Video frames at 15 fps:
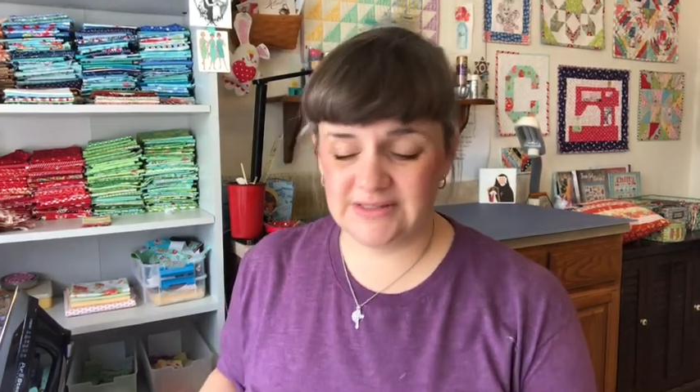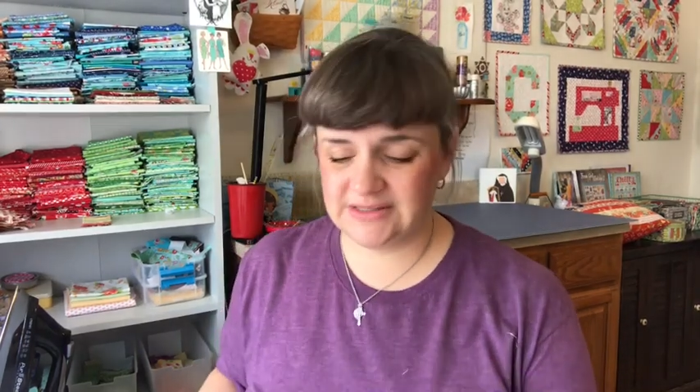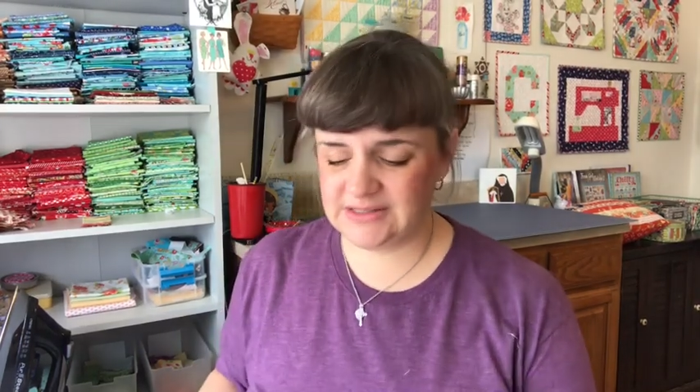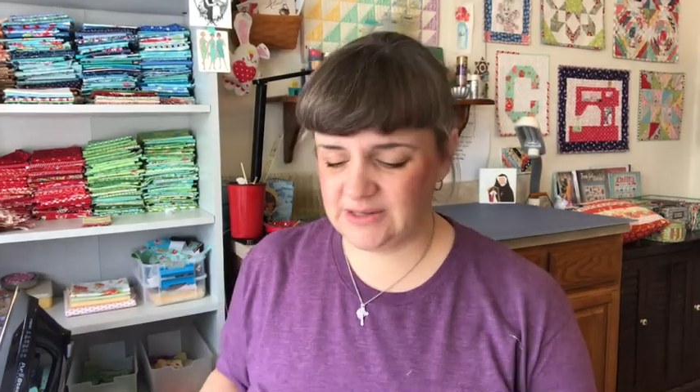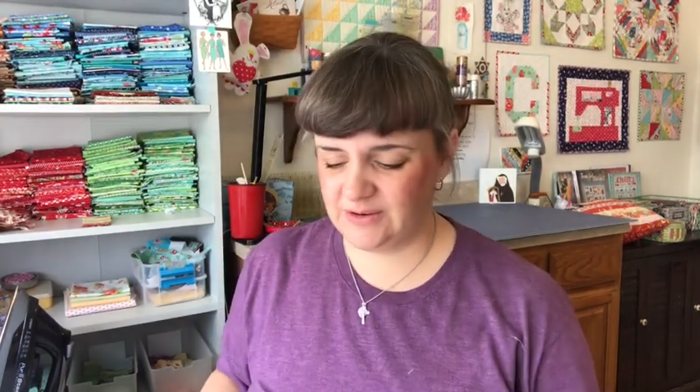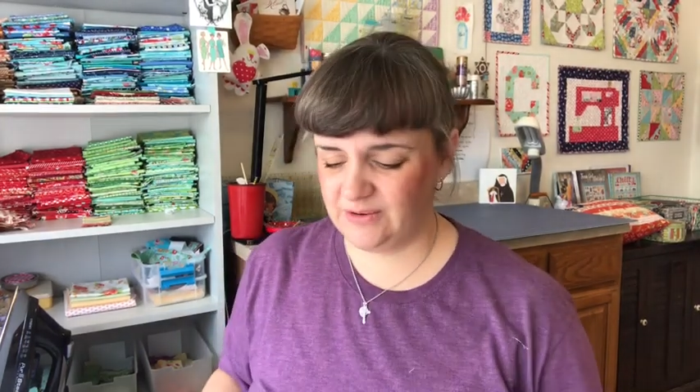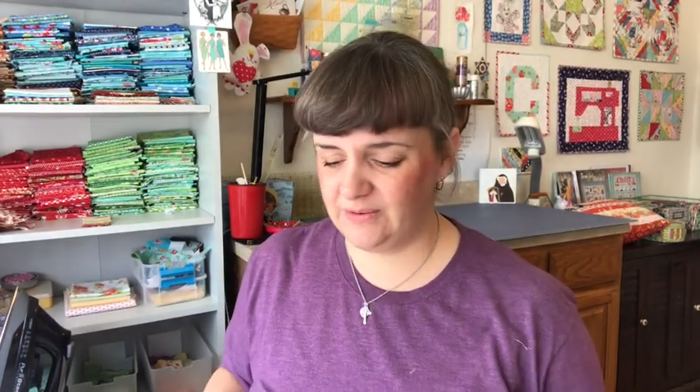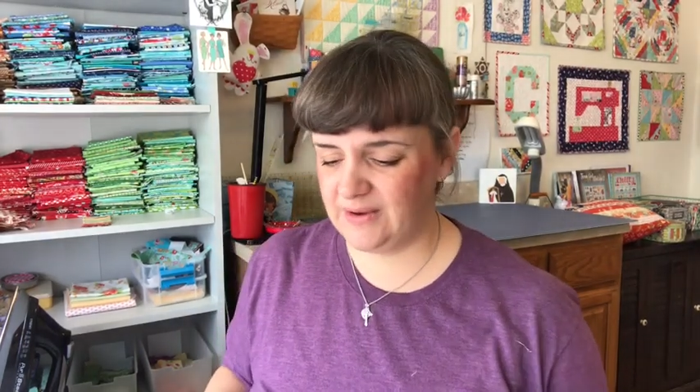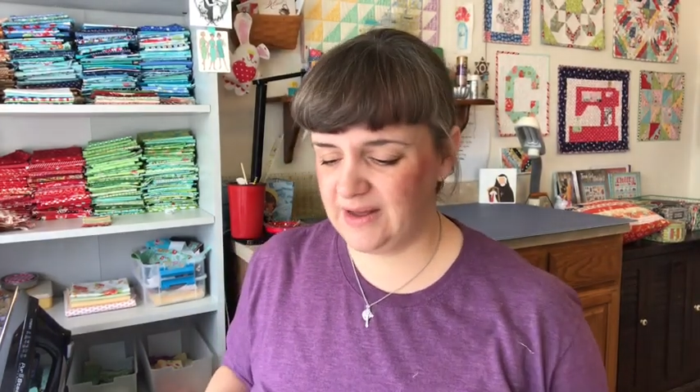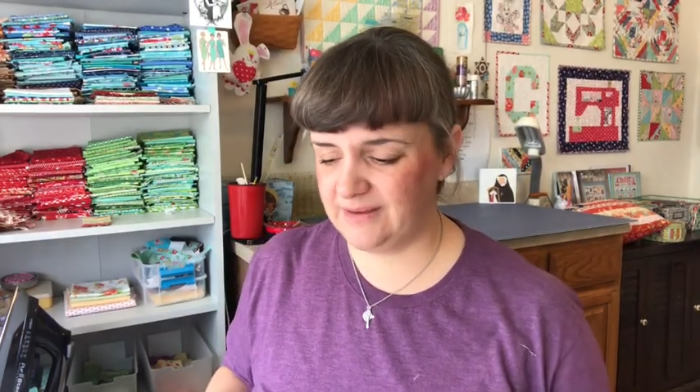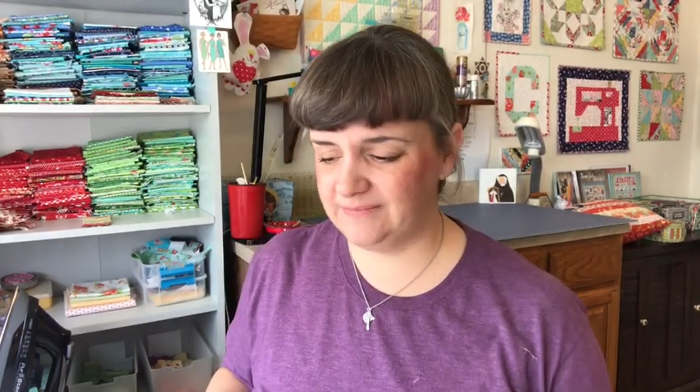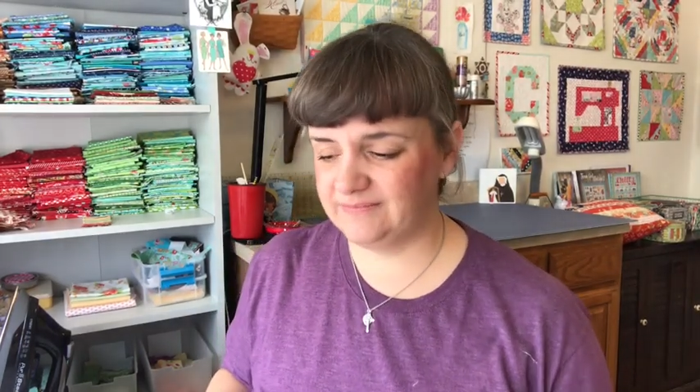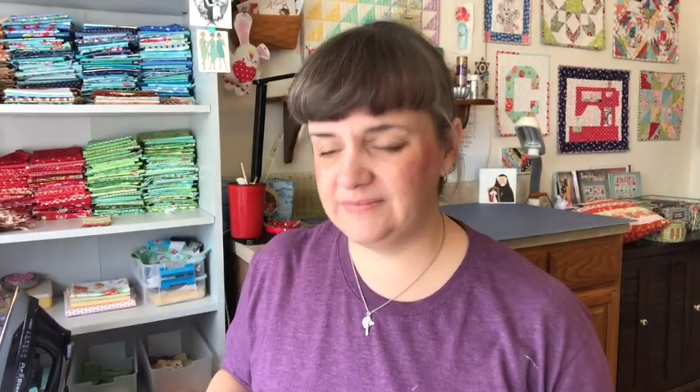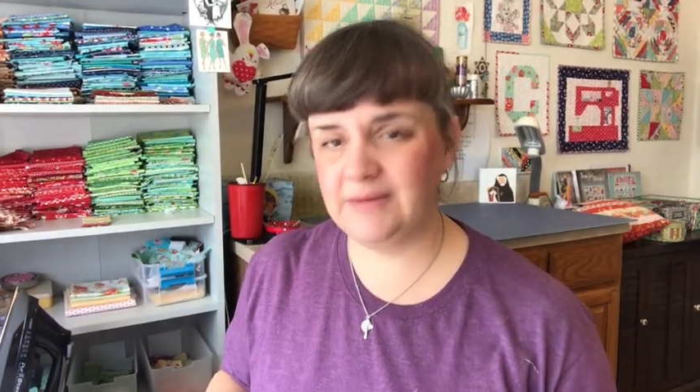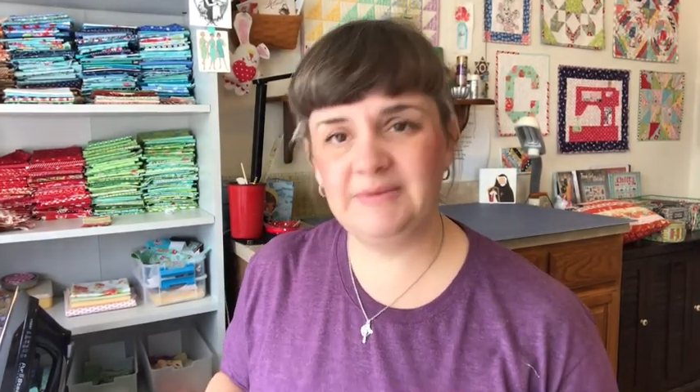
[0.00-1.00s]
So
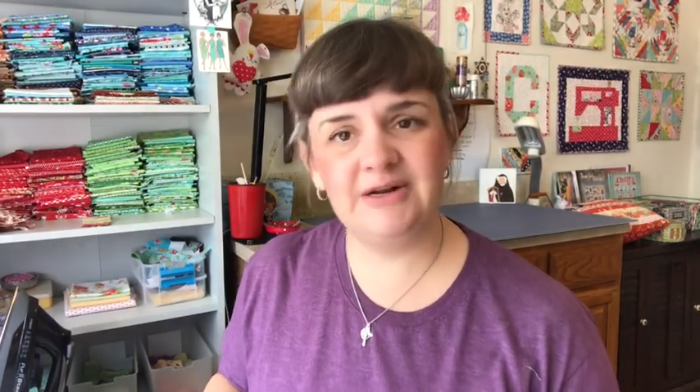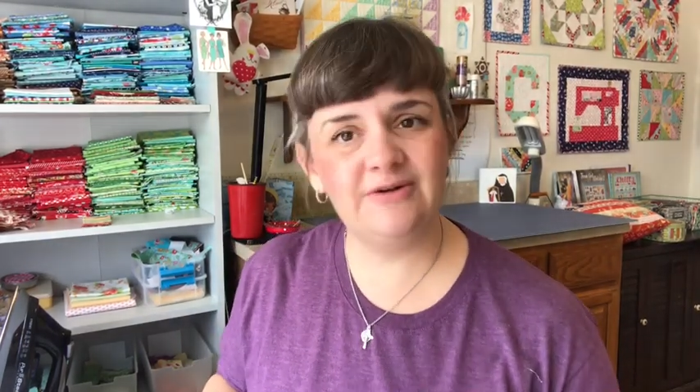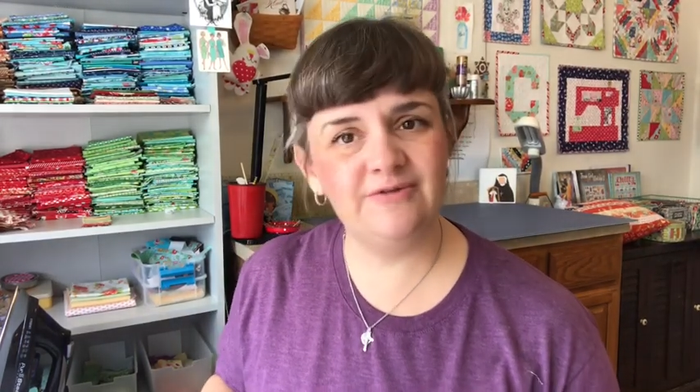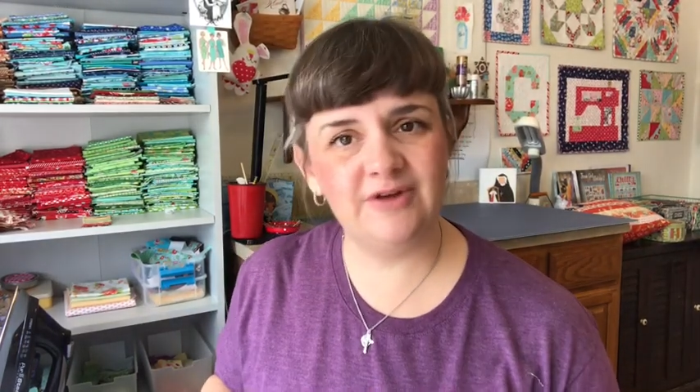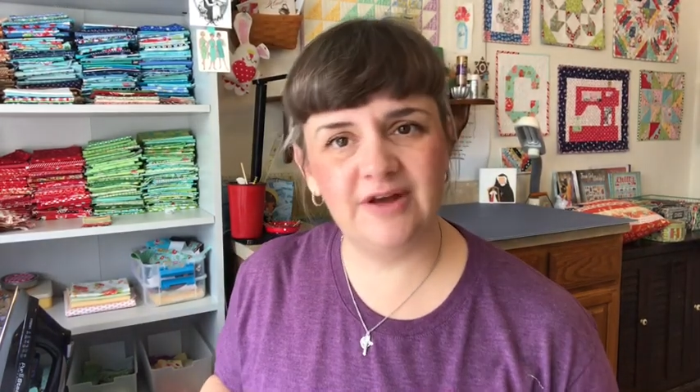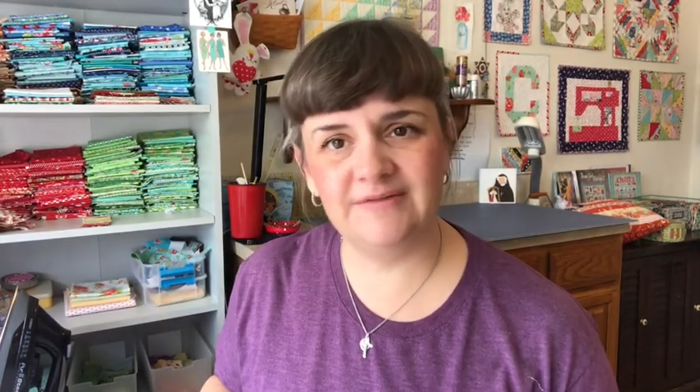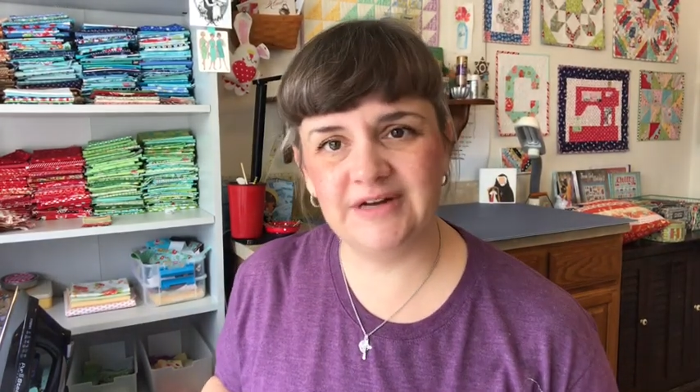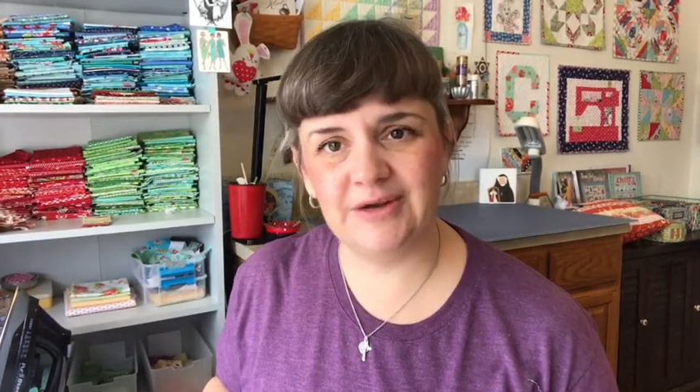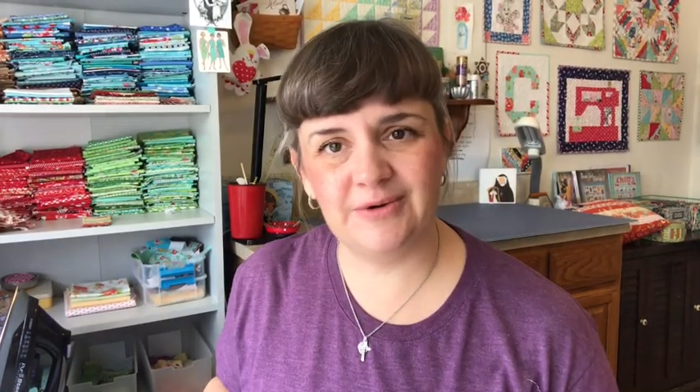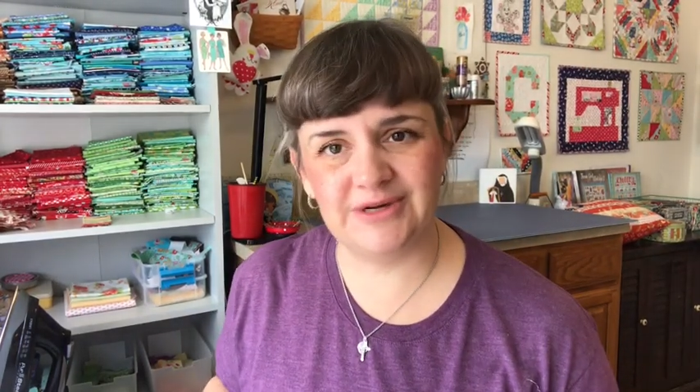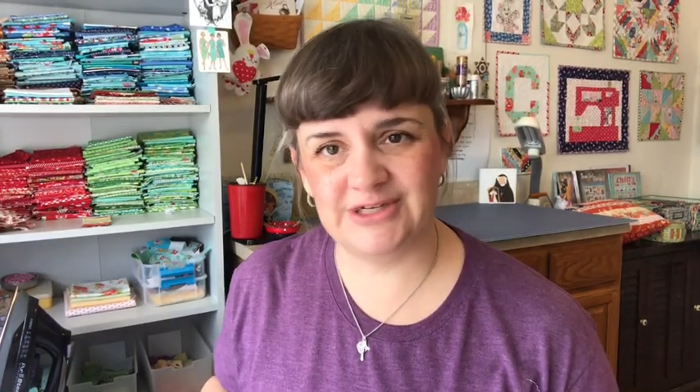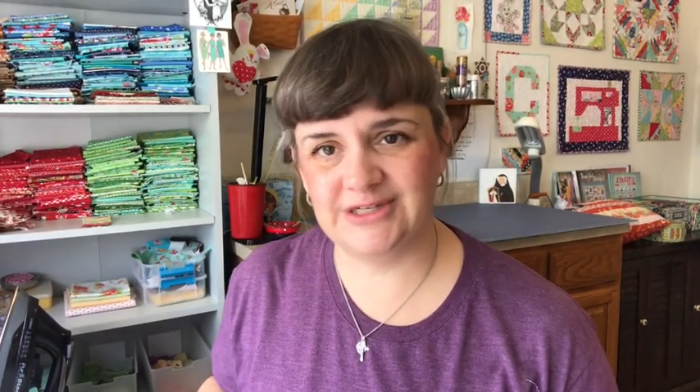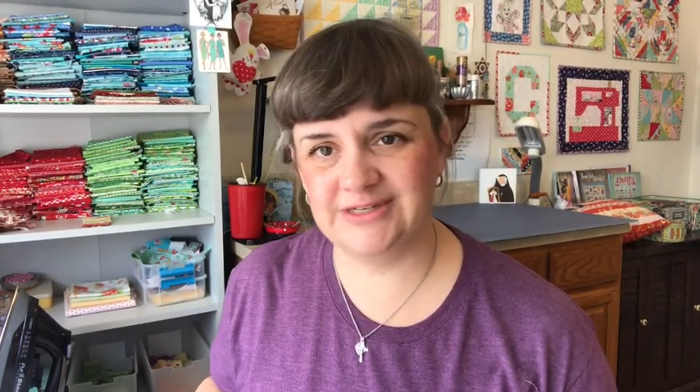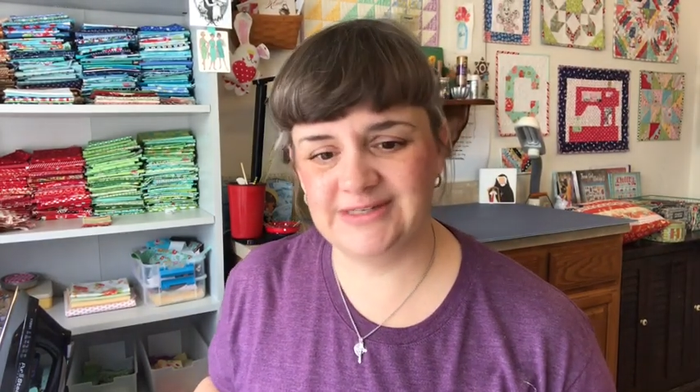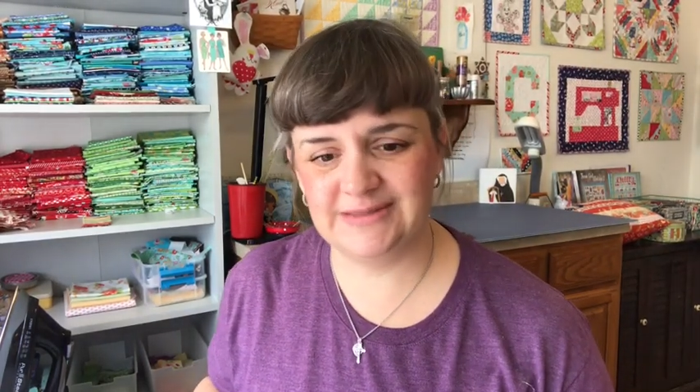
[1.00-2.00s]
let me know if you have any
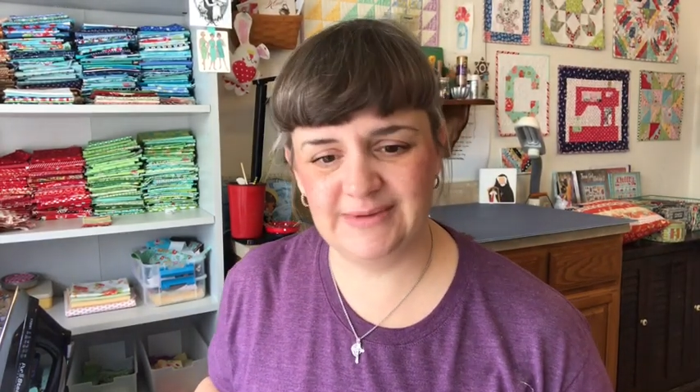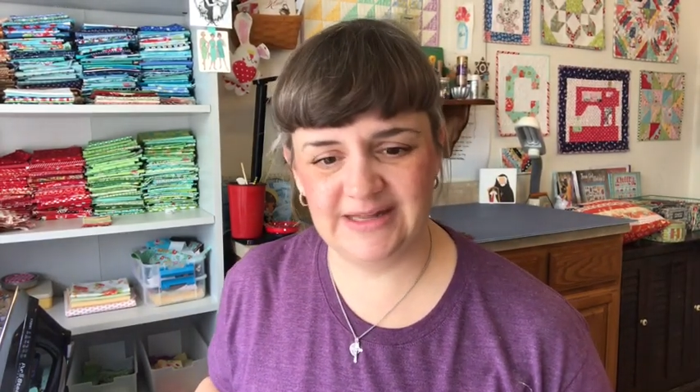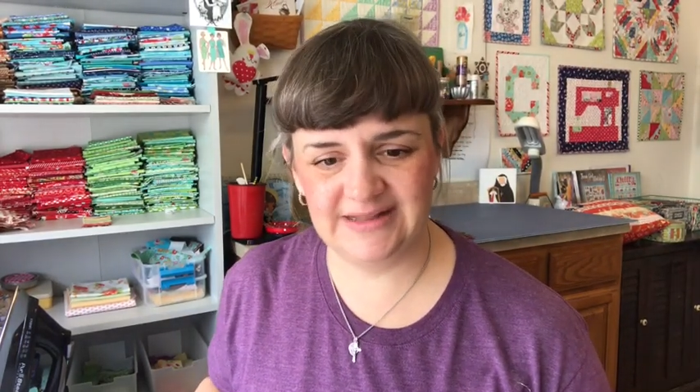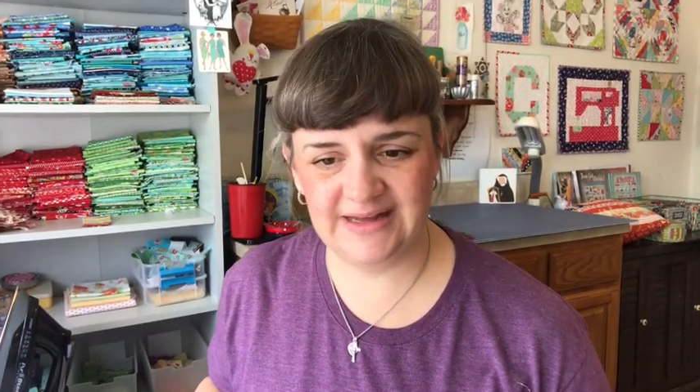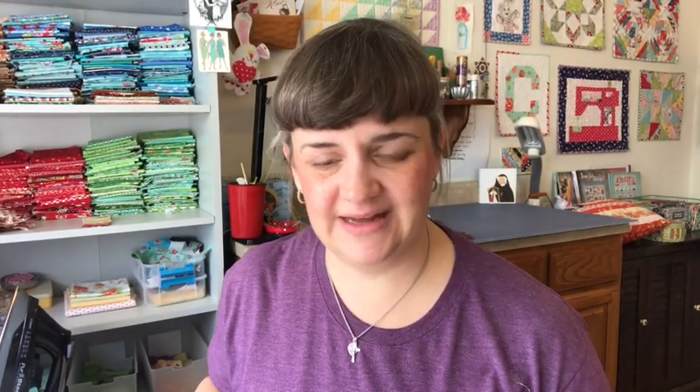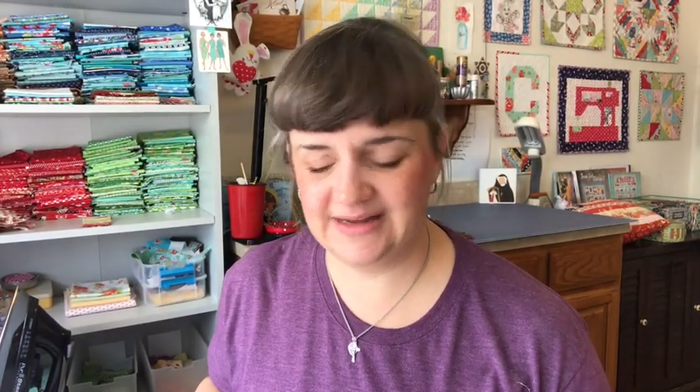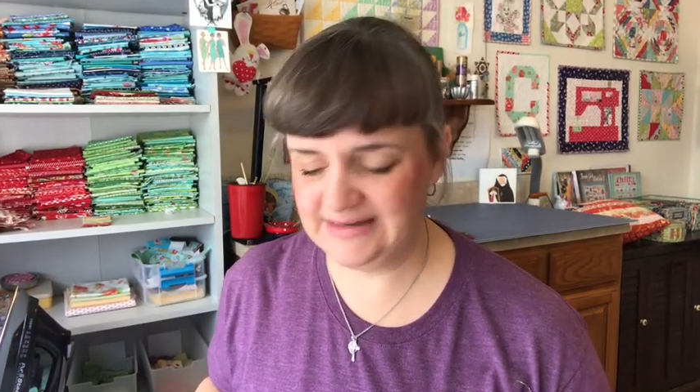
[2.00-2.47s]
questions about that,